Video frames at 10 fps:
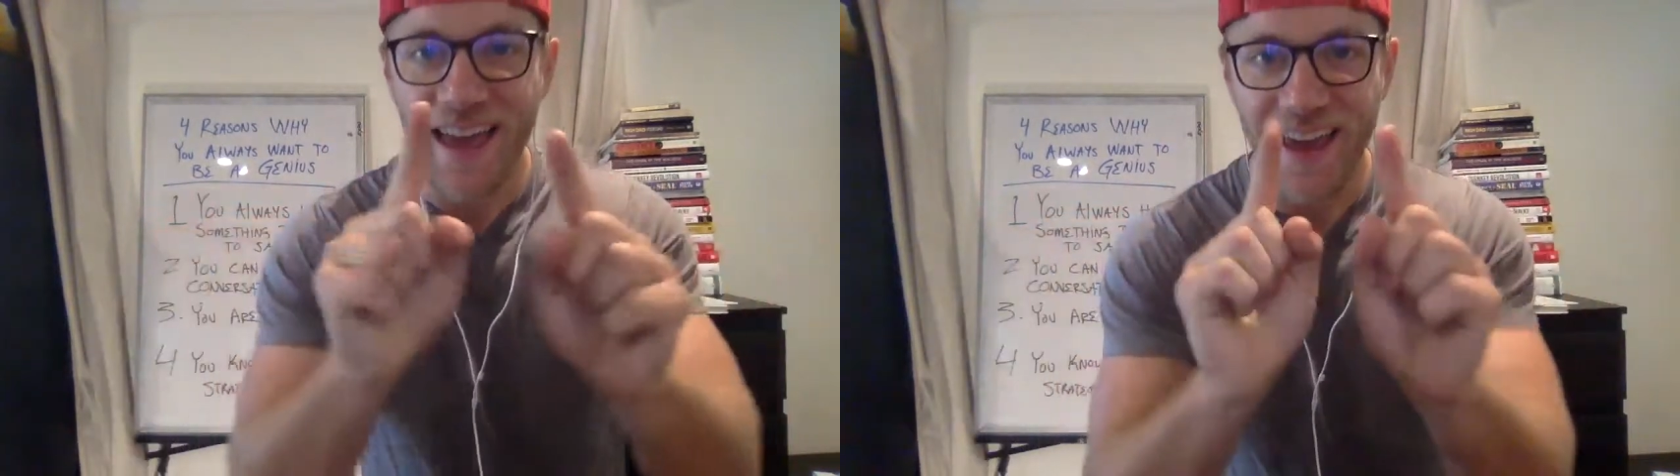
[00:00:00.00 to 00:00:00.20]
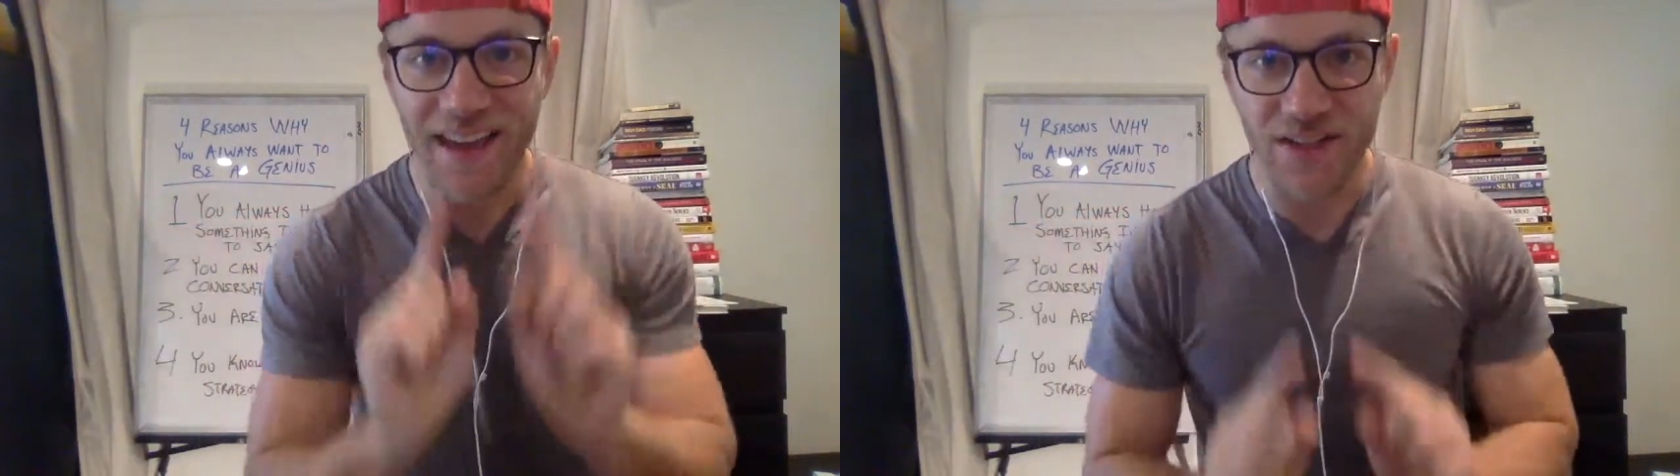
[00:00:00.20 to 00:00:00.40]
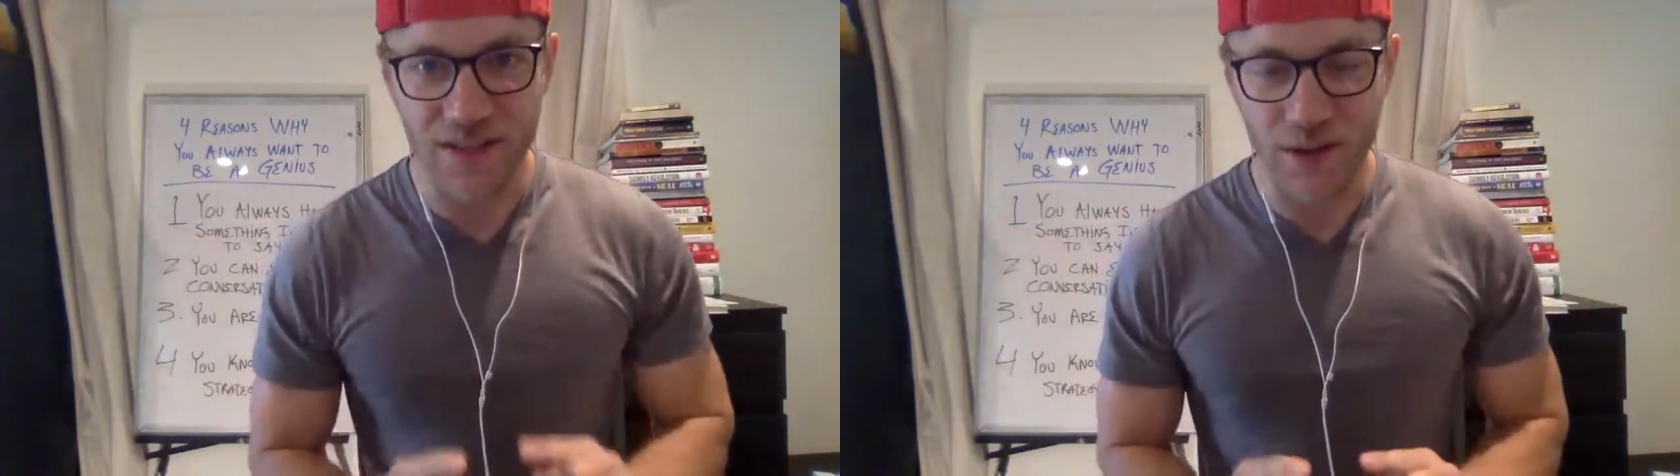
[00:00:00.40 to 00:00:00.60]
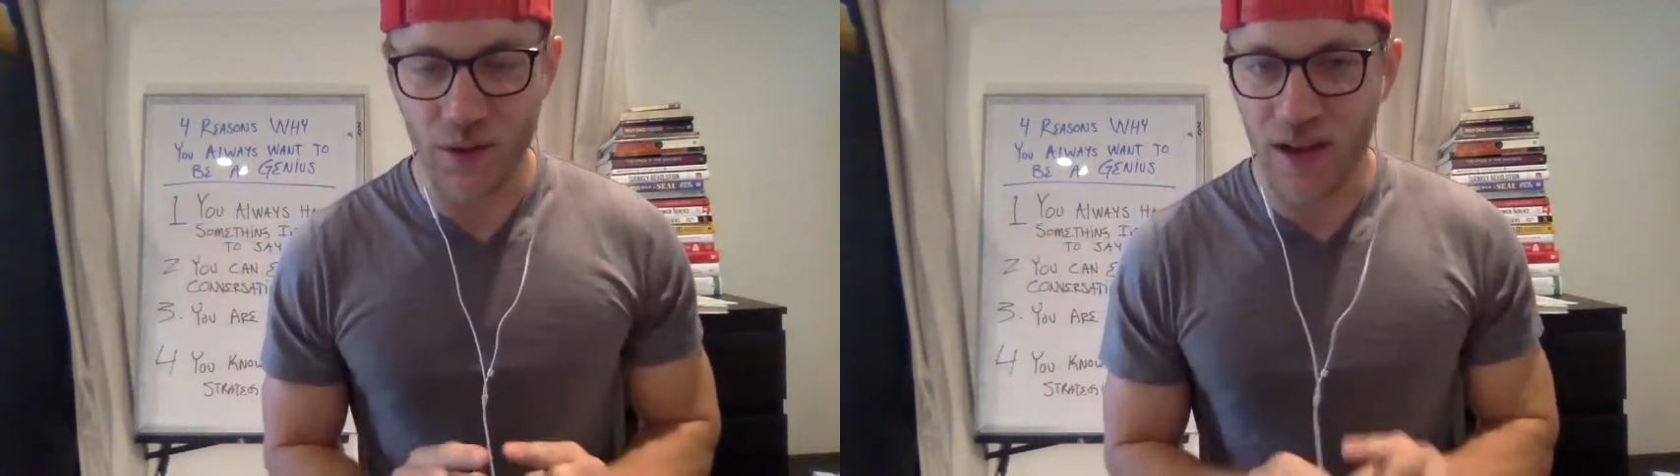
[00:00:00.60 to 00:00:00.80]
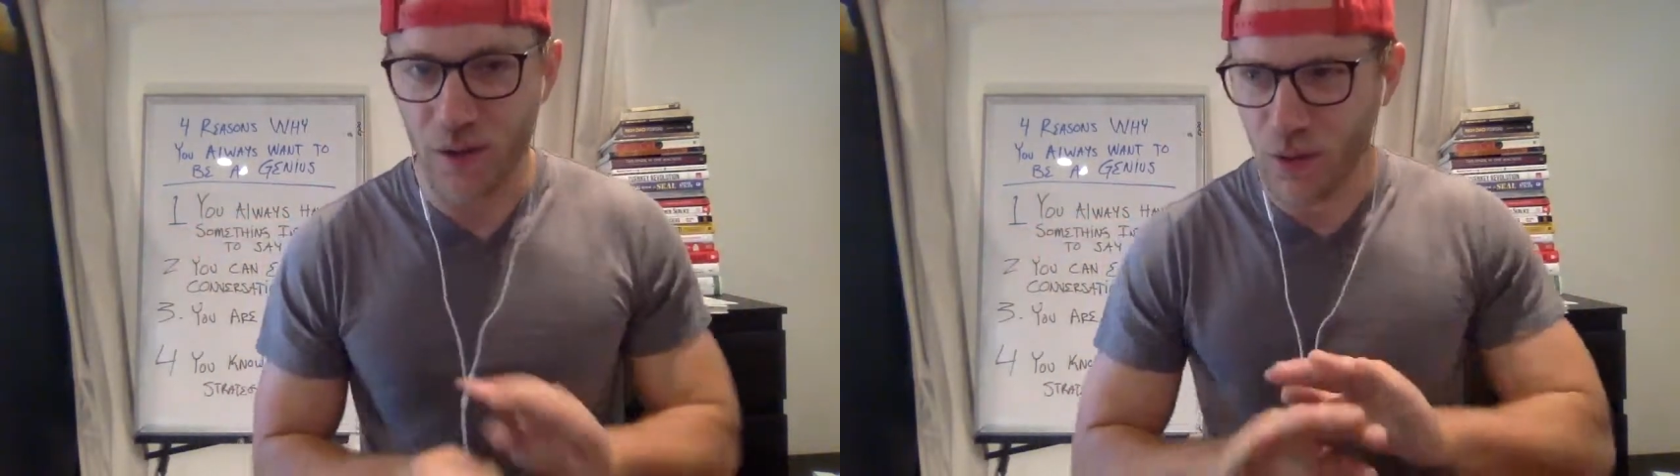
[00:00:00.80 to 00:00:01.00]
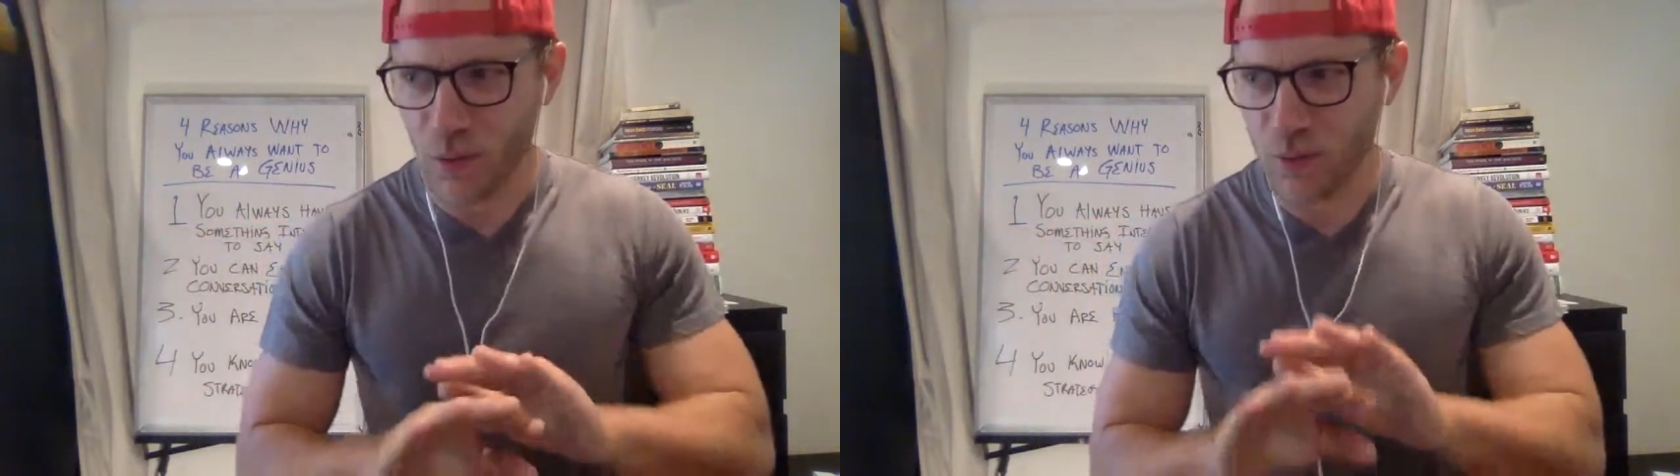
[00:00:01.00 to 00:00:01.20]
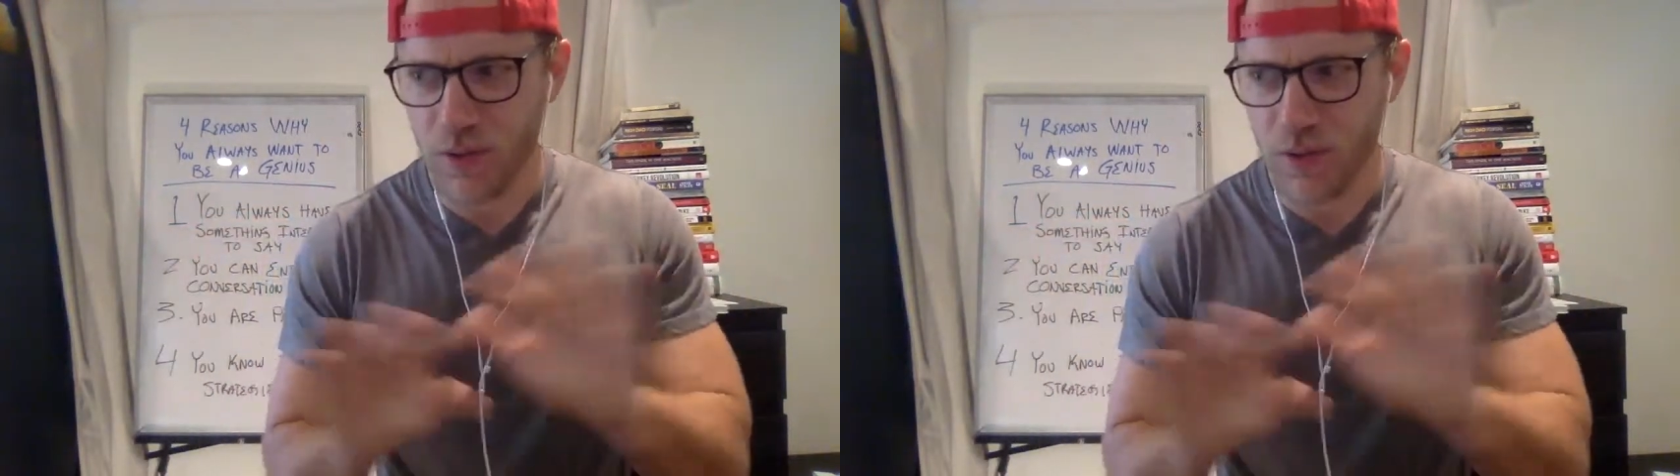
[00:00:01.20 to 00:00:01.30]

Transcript: ages, okay? No